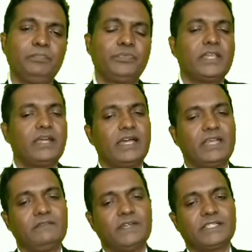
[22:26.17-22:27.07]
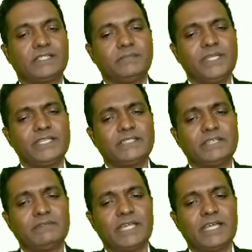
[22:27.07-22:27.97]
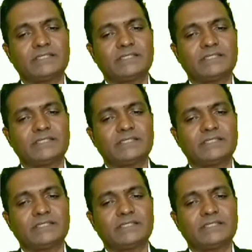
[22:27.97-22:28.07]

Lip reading: and vector B is given as